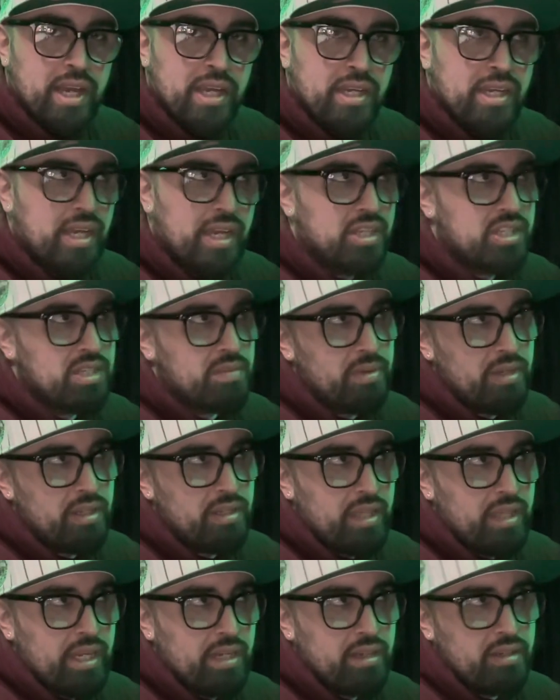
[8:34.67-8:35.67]
I can't spend
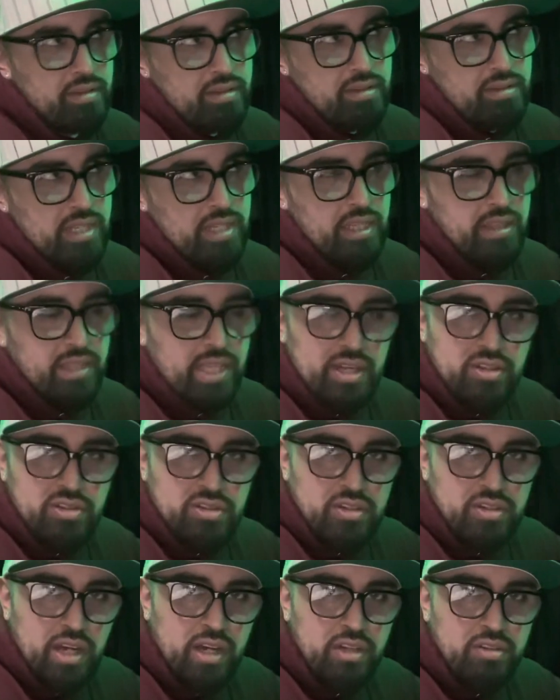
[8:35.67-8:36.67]
like
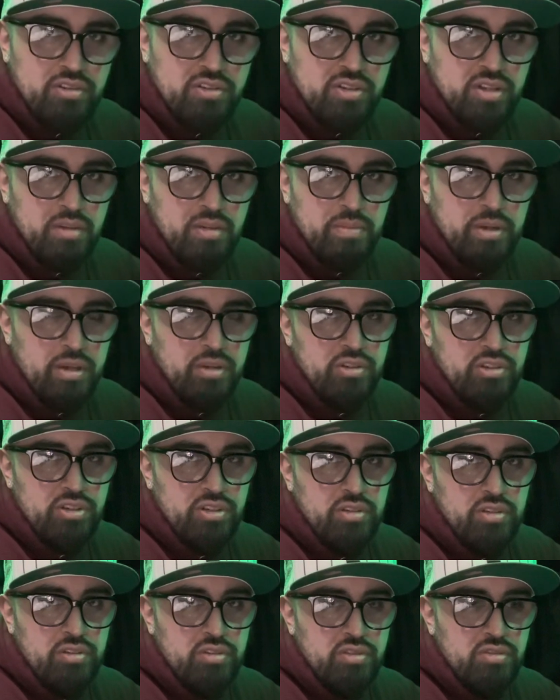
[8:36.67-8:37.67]
$10,000 on a pair of
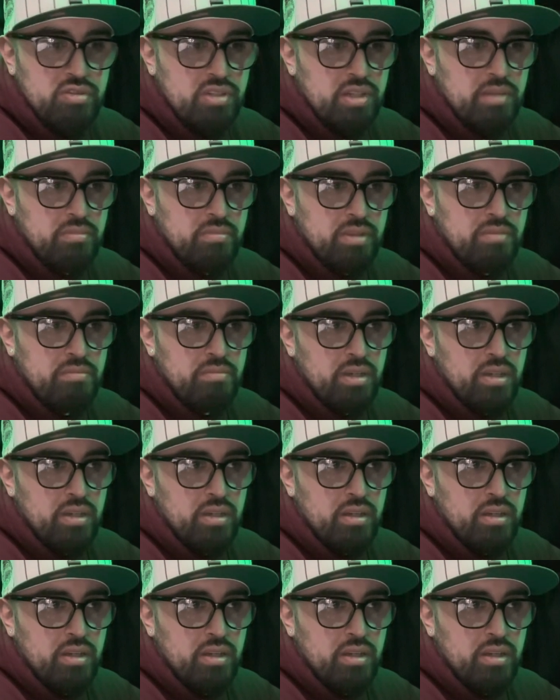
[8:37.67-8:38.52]
shoes or something, but